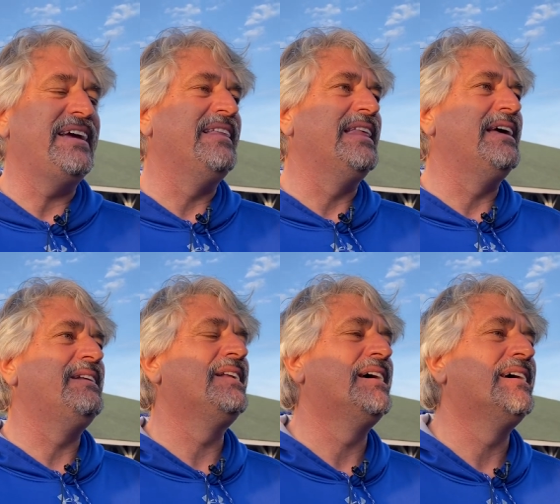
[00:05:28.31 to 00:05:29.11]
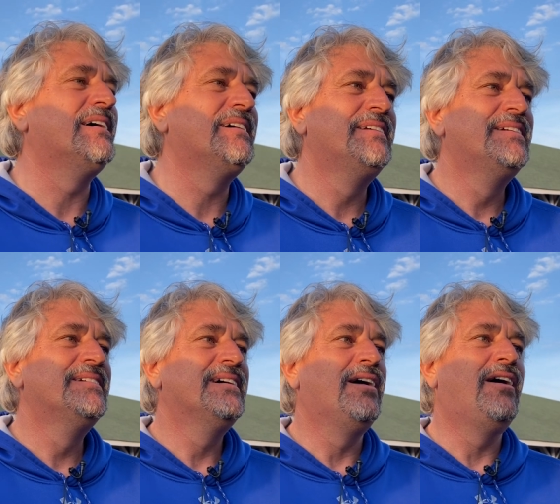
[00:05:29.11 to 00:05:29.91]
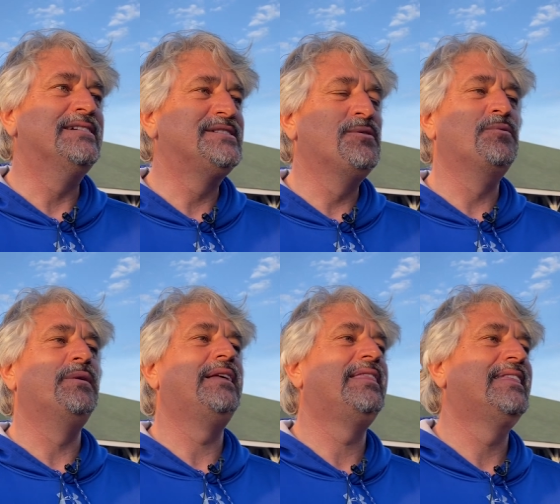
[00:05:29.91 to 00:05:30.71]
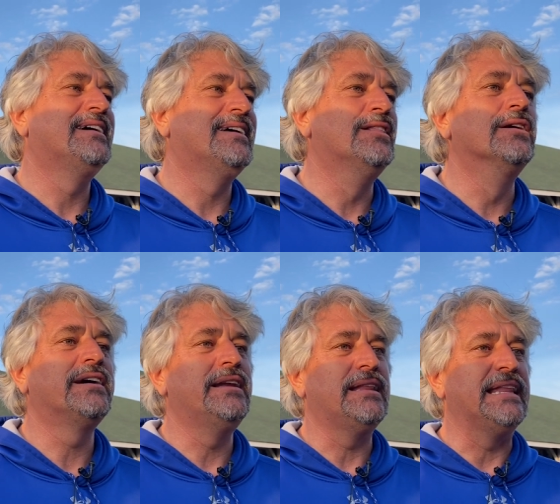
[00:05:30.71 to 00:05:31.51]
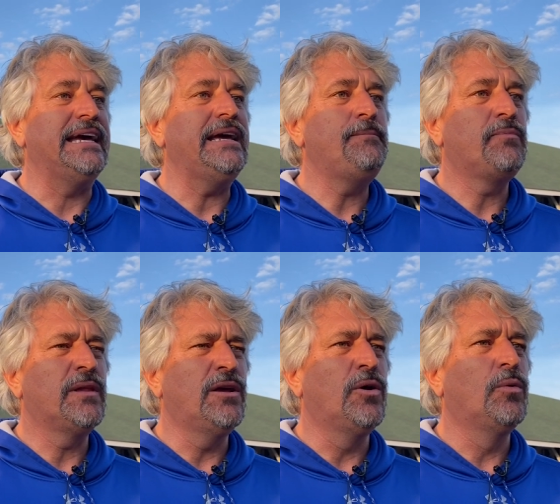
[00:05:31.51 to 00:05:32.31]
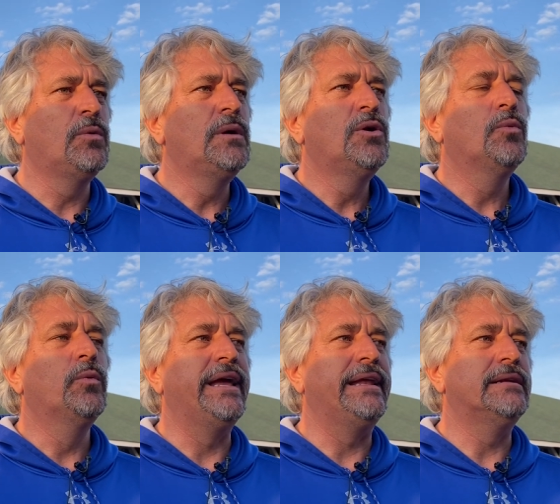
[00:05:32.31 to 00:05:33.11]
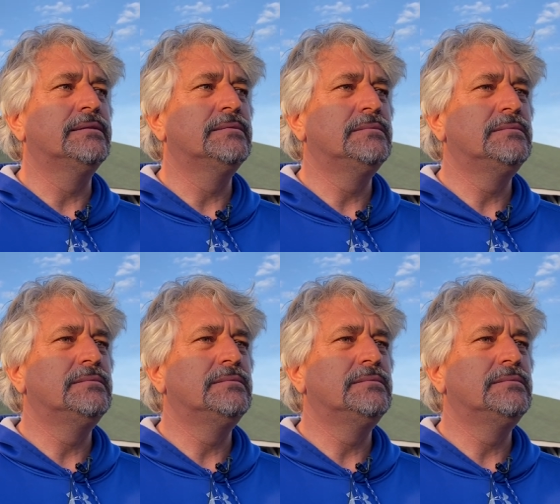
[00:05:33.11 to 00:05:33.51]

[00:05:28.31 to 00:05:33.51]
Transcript: And then also with looking at Lee, you know, when